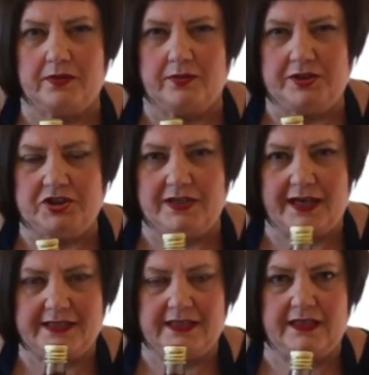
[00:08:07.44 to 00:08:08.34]

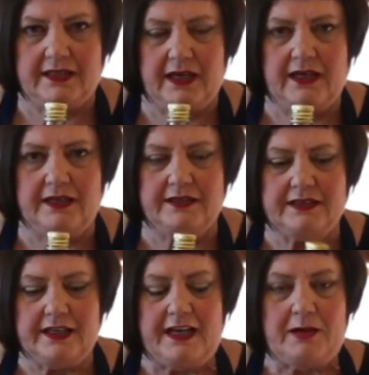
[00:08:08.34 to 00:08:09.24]
originating in England,
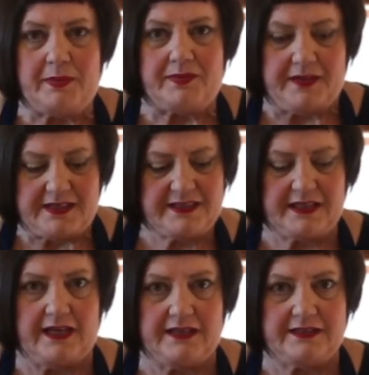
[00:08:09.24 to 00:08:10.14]
but this
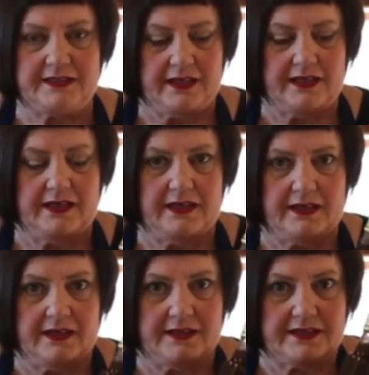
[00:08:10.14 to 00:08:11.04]
is
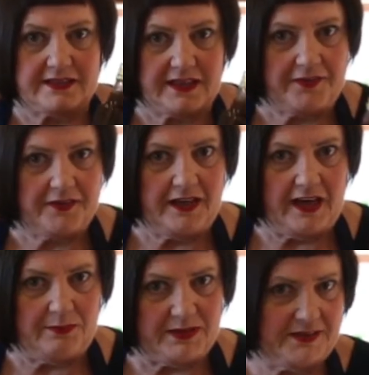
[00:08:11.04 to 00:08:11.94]
a Southern
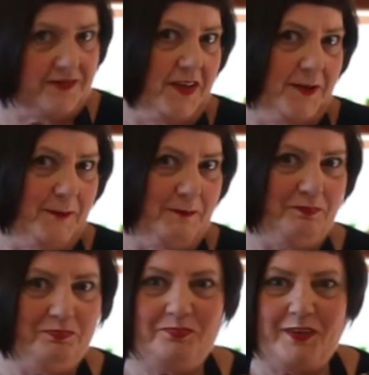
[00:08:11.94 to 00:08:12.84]
Hemisphere
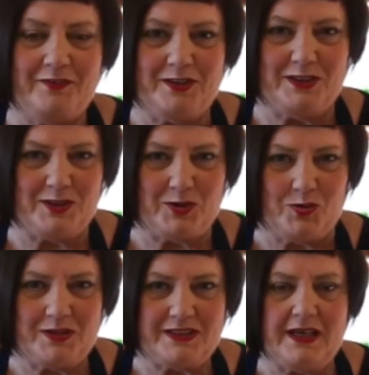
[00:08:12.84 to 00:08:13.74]
Worcester
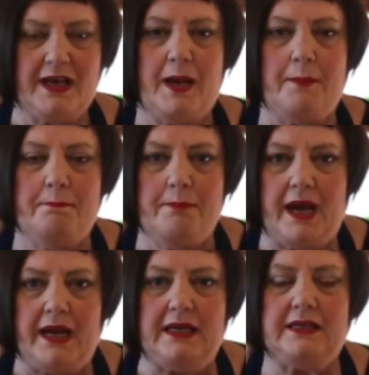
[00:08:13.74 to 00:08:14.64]
sauce
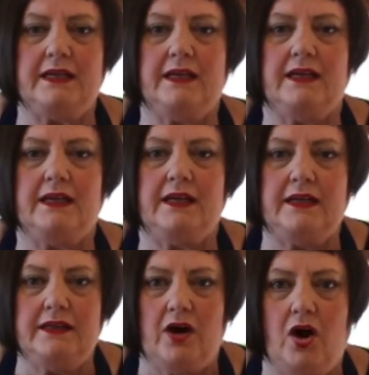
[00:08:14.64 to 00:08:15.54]
made
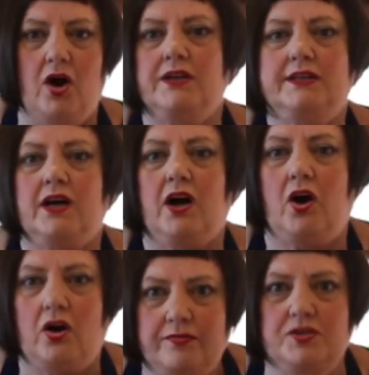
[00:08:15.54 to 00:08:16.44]
in the heart
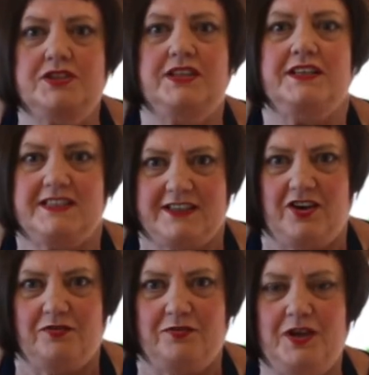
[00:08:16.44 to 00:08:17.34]
of Worcester
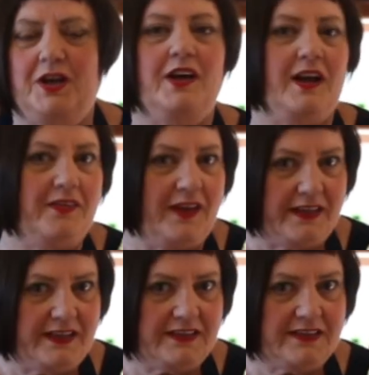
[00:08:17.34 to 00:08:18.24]
itself, and
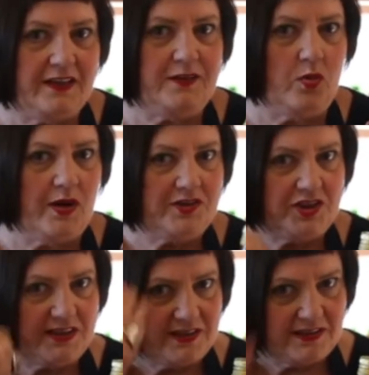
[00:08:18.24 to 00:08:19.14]
that is the one
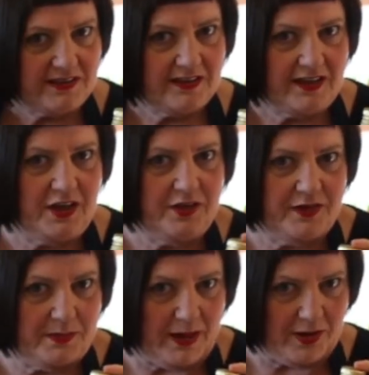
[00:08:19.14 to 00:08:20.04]
just over
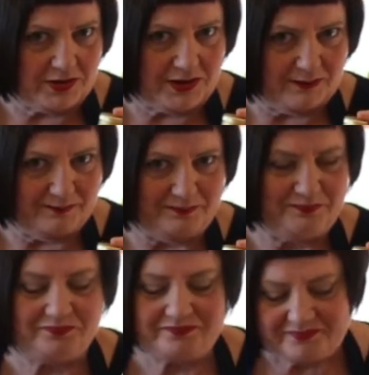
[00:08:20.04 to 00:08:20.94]
the mountain
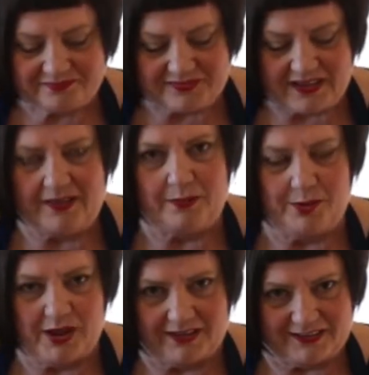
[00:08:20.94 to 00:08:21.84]
in the
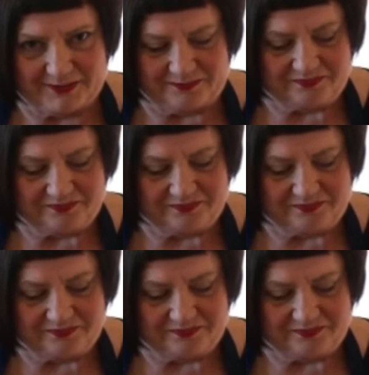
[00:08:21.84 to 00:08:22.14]
Woodlands.